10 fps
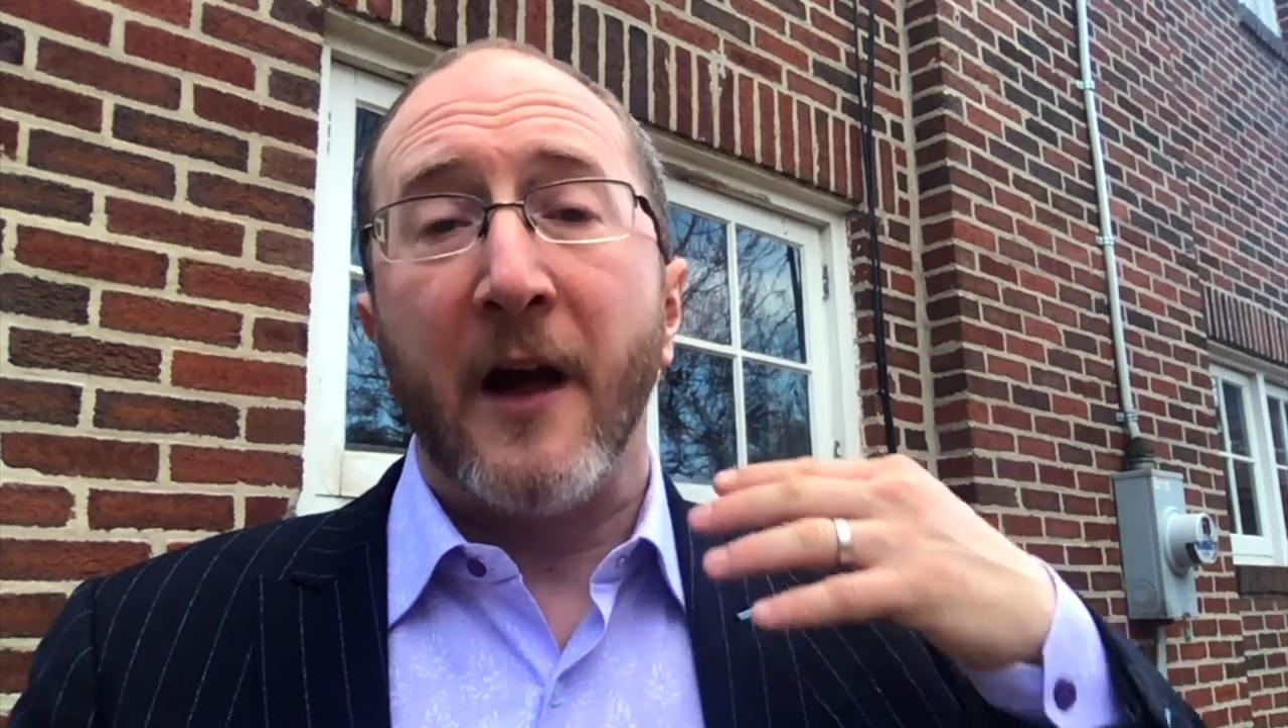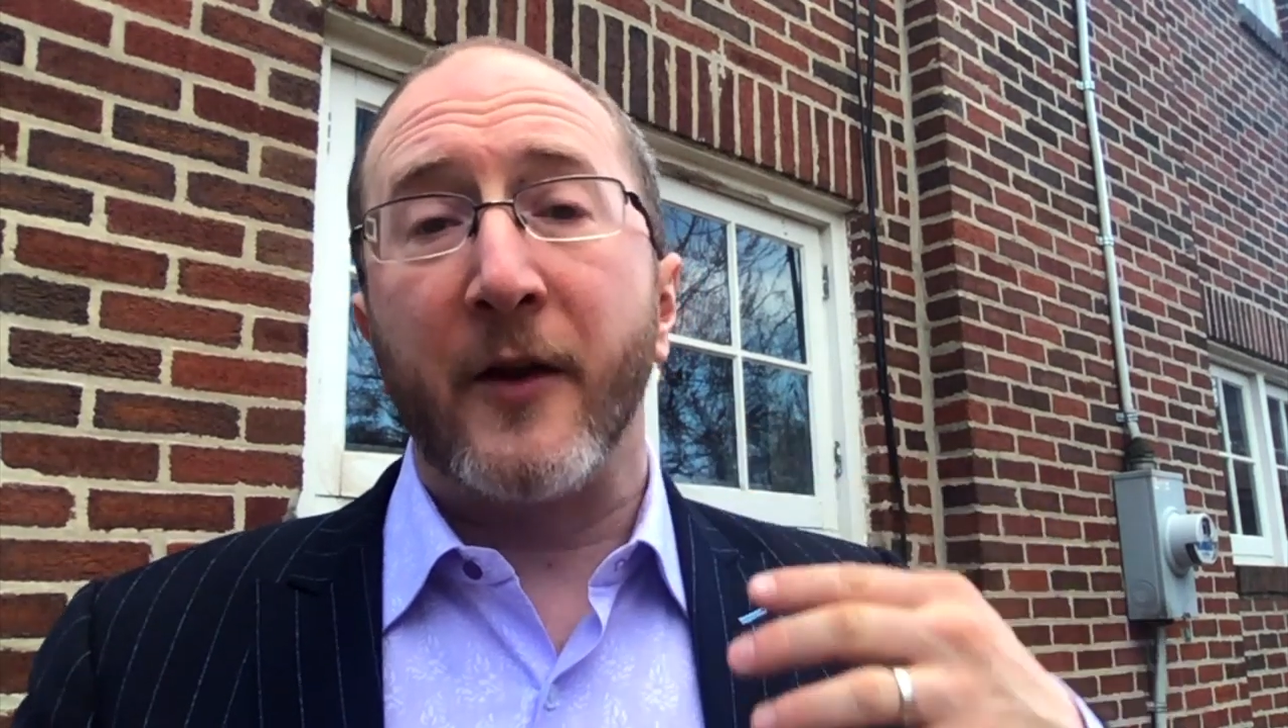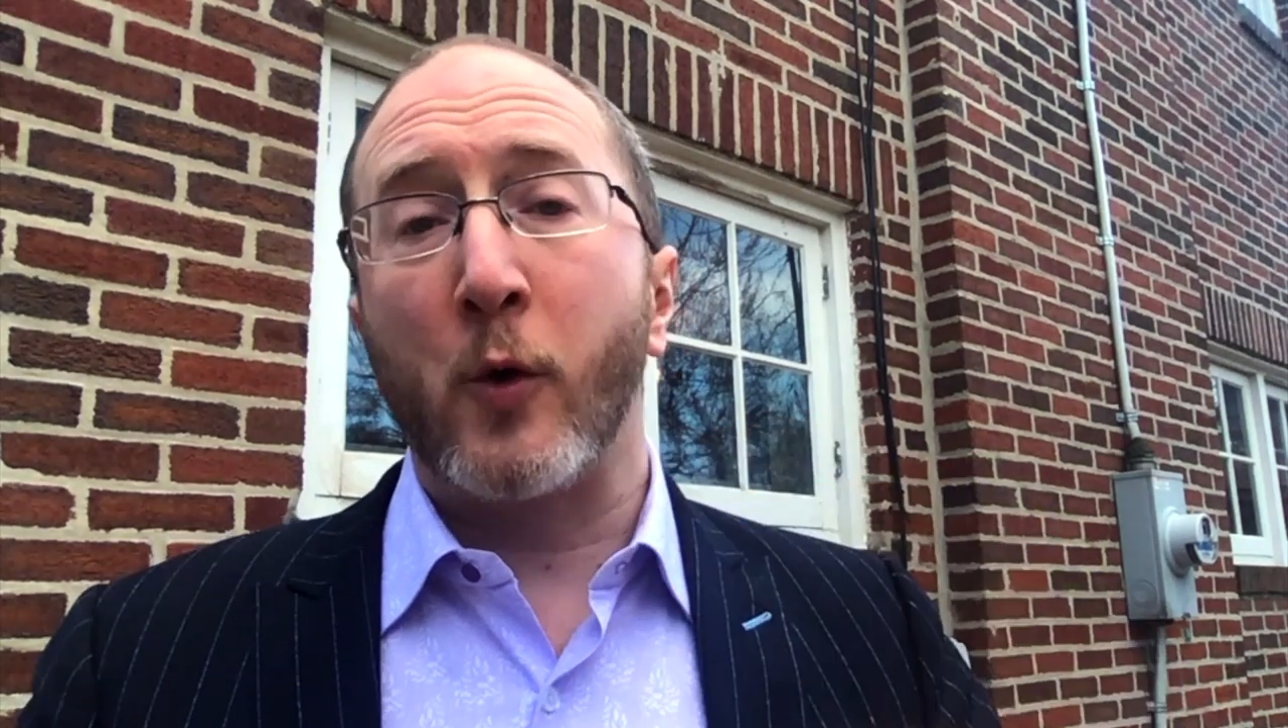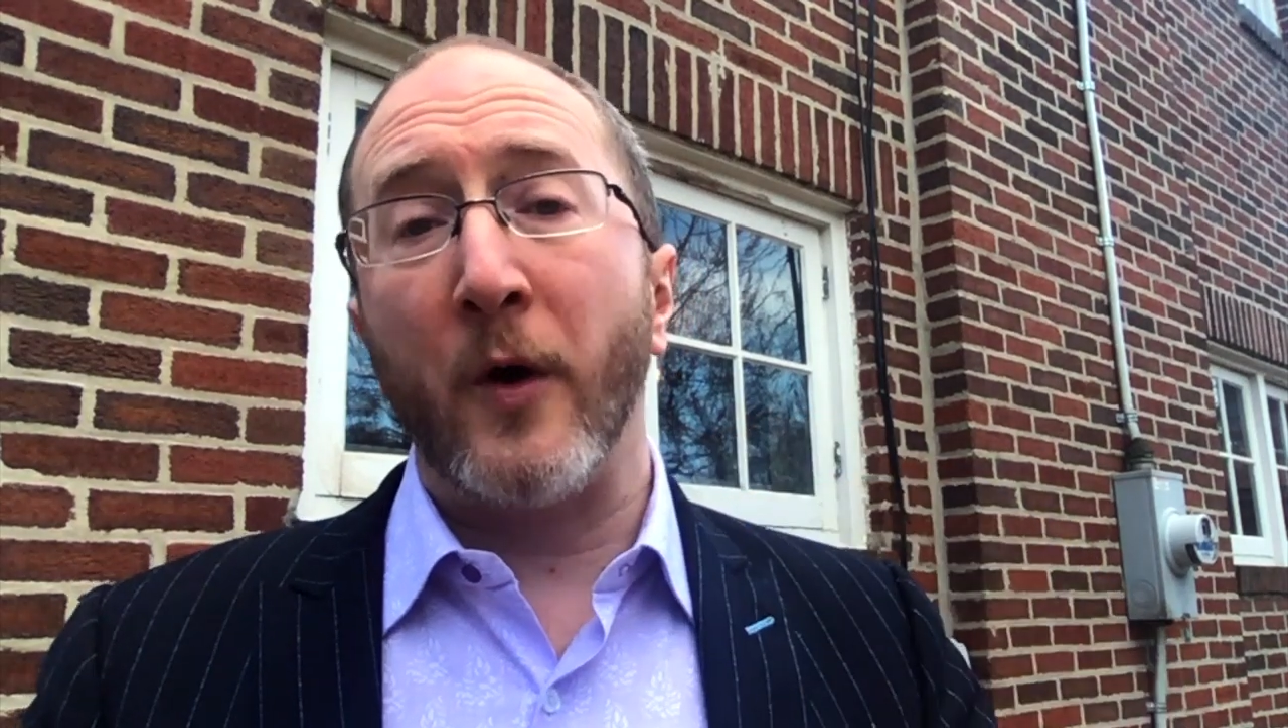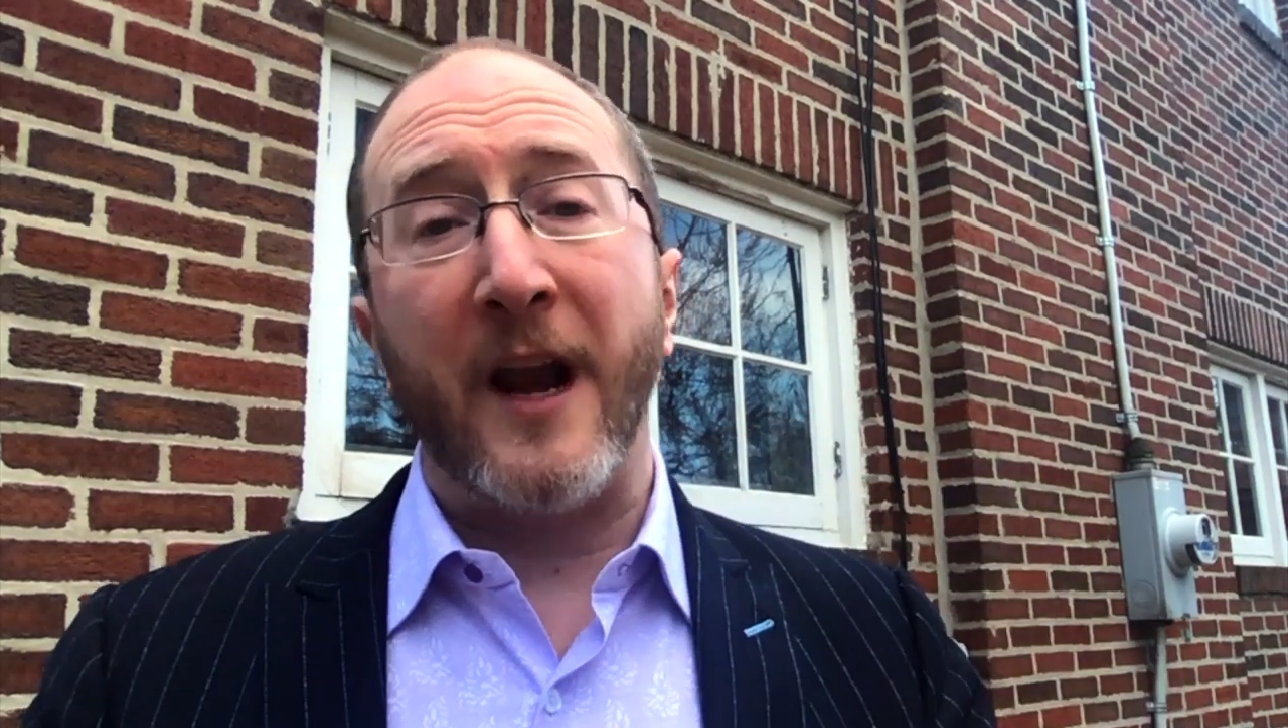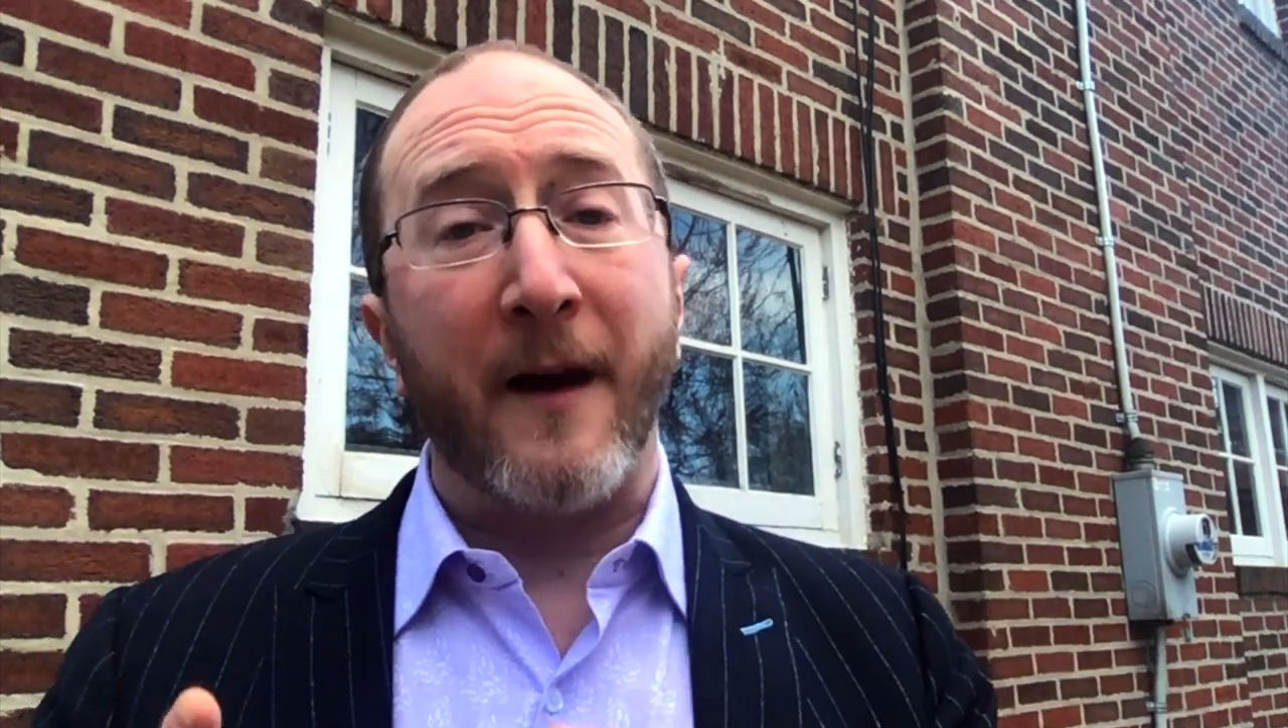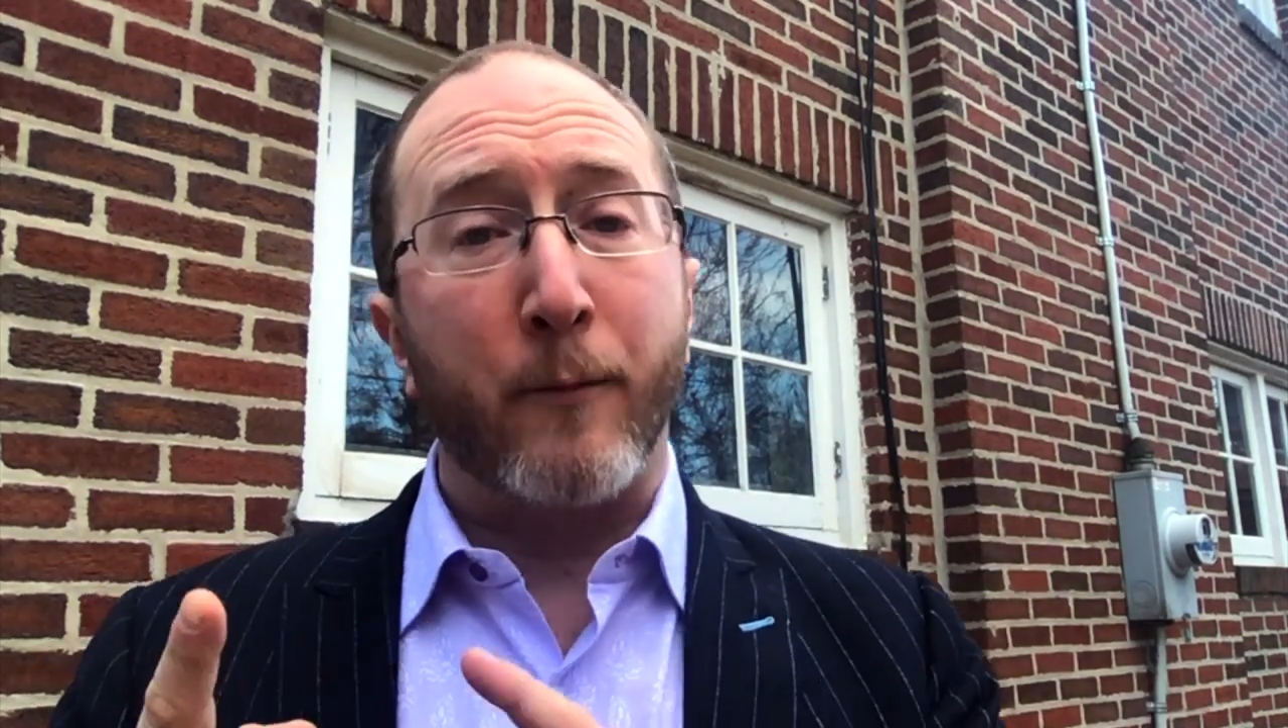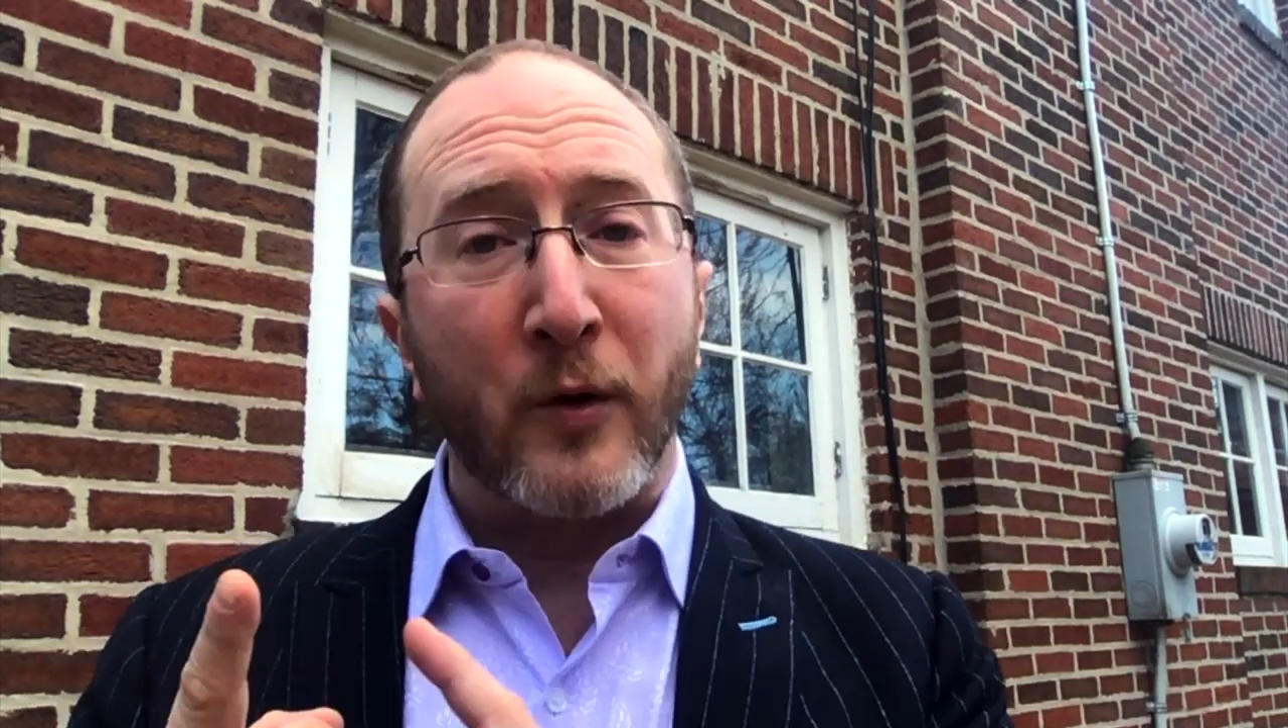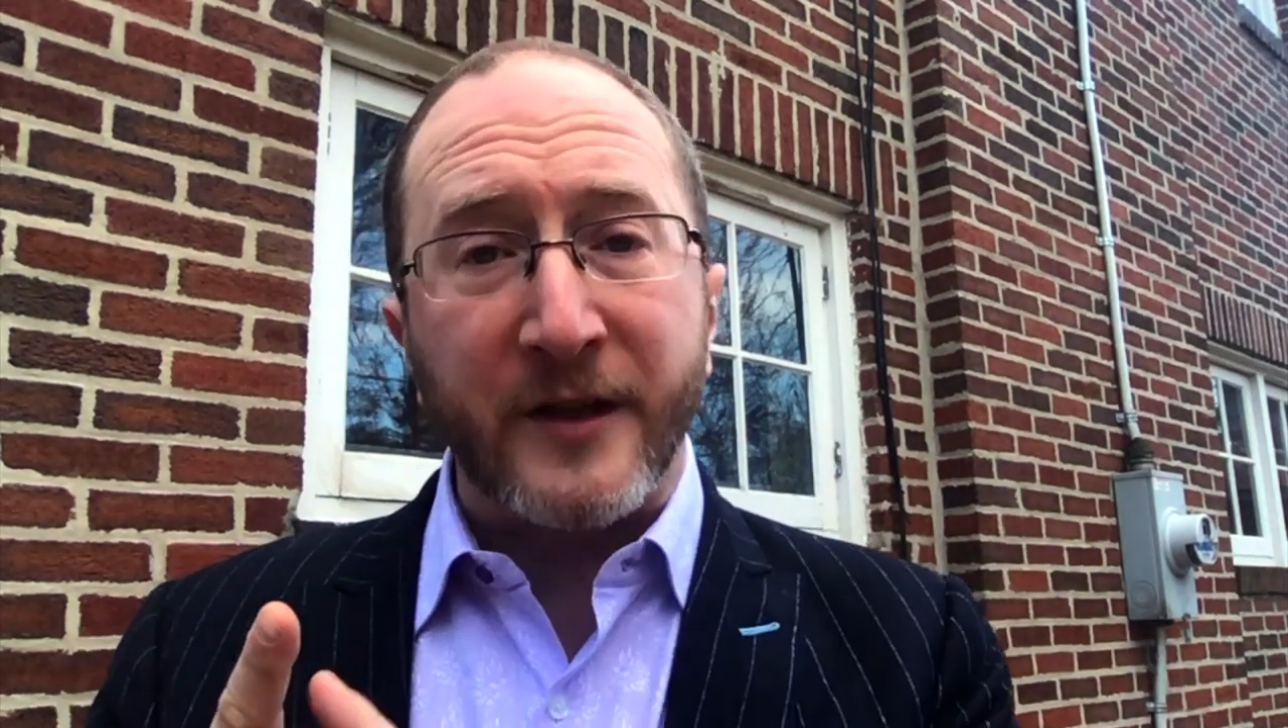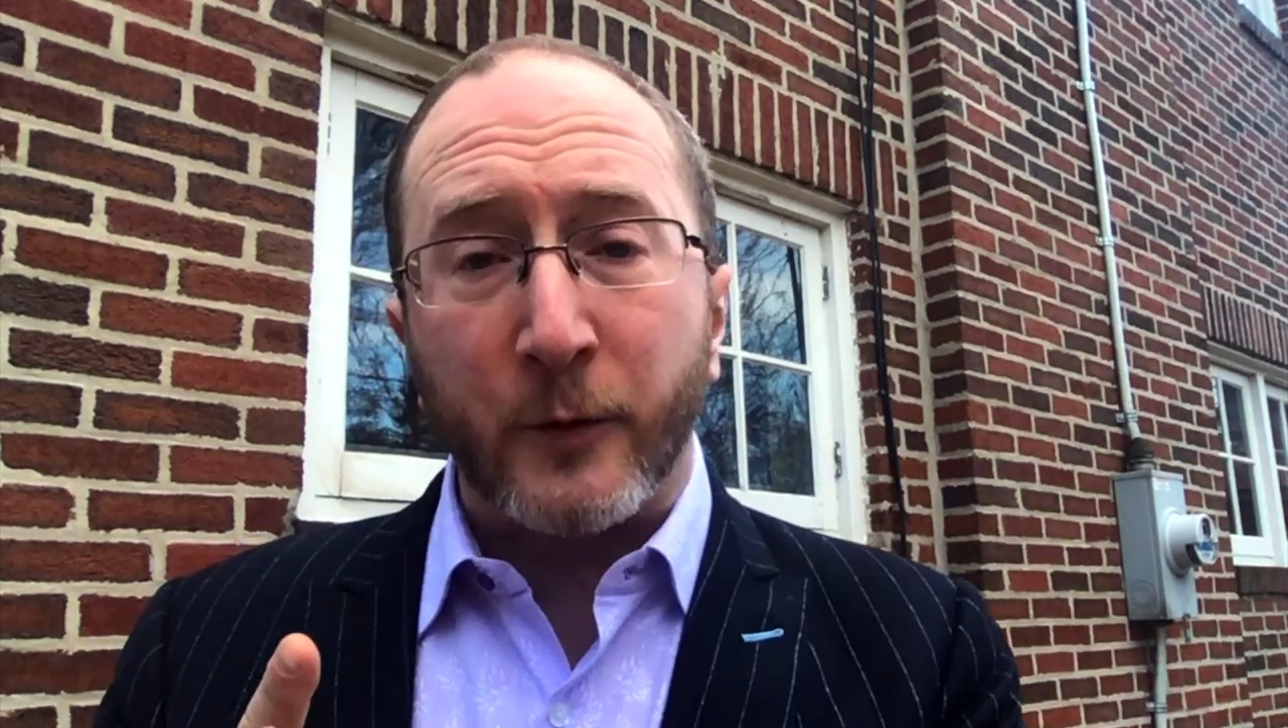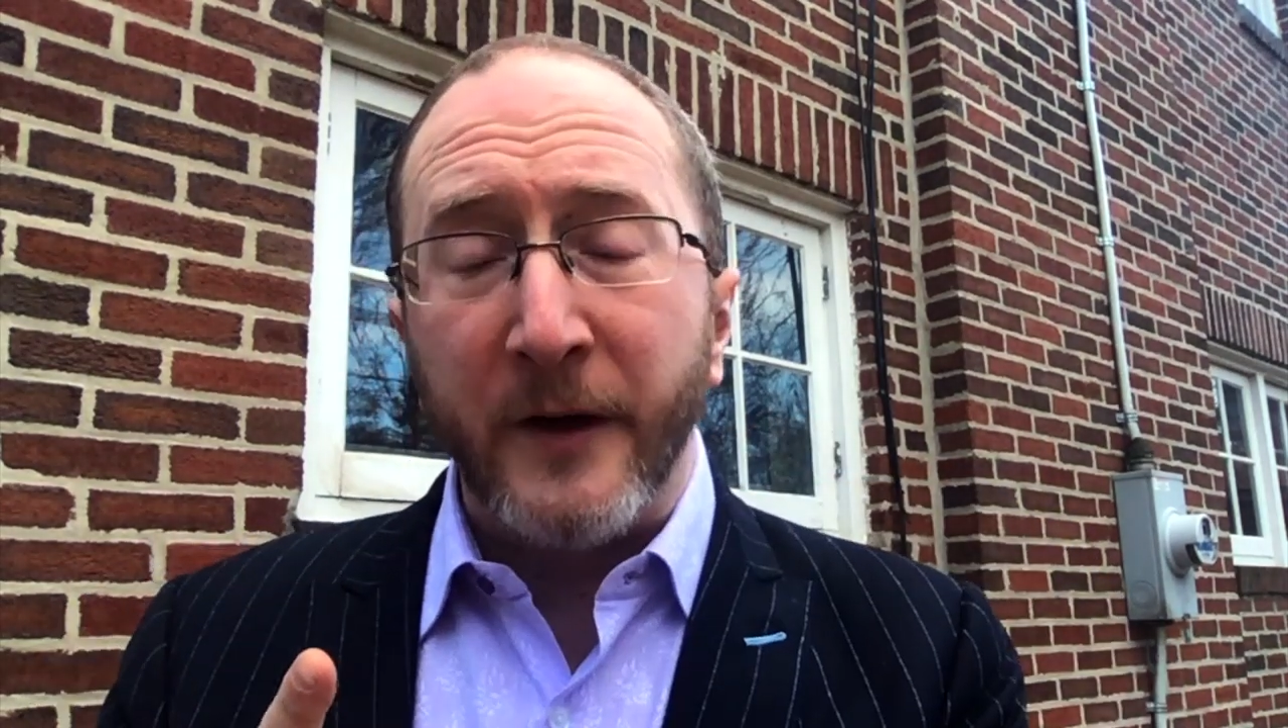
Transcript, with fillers: they're going to have brisk